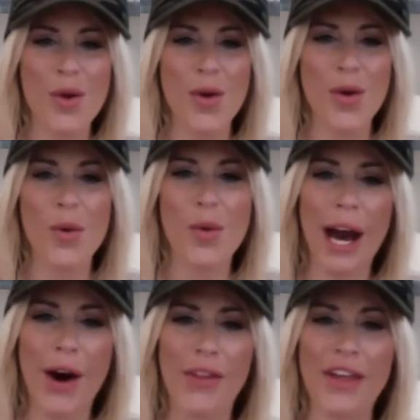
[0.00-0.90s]

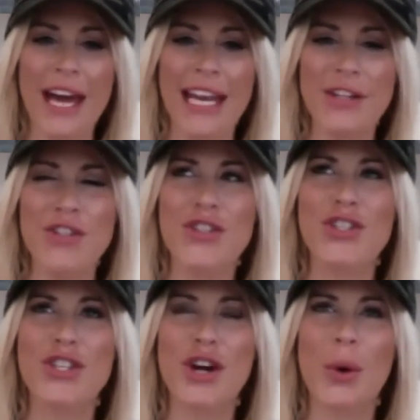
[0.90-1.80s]
Wow, that is
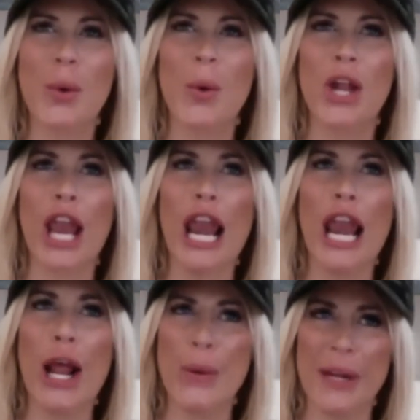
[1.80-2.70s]
so
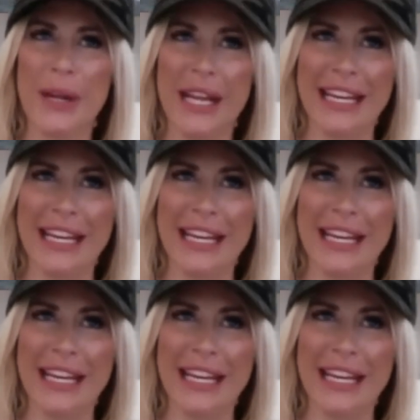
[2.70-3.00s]
loaded.